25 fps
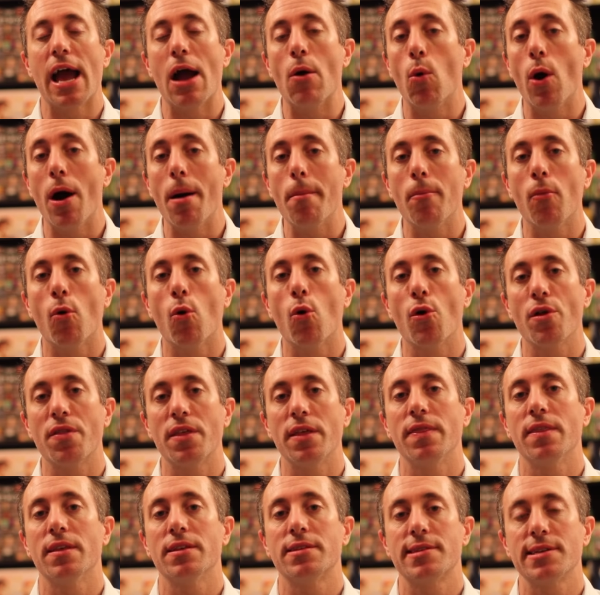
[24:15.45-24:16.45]
I want more
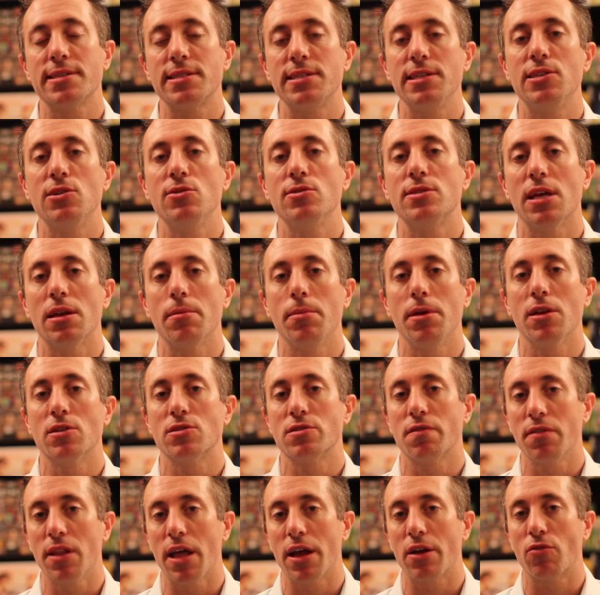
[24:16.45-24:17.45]
than the 62
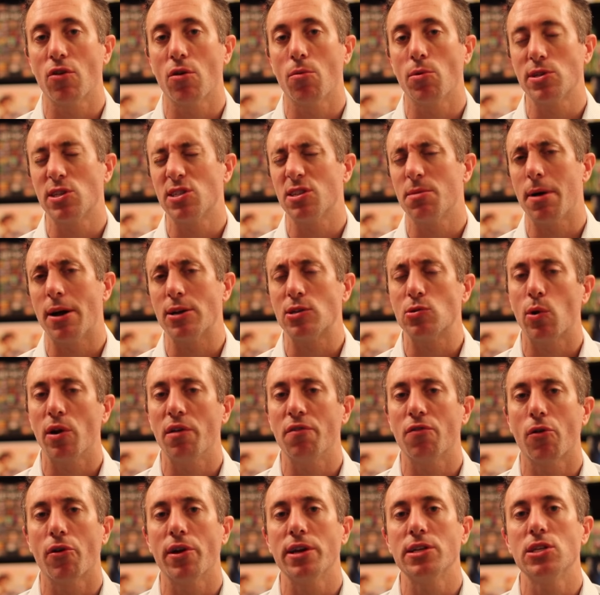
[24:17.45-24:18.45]
centimeters of legroom, which is about
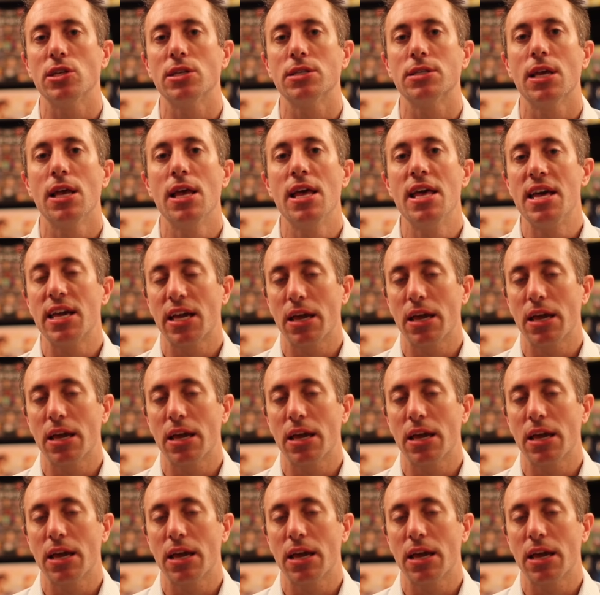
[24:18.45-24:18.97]
24 inches.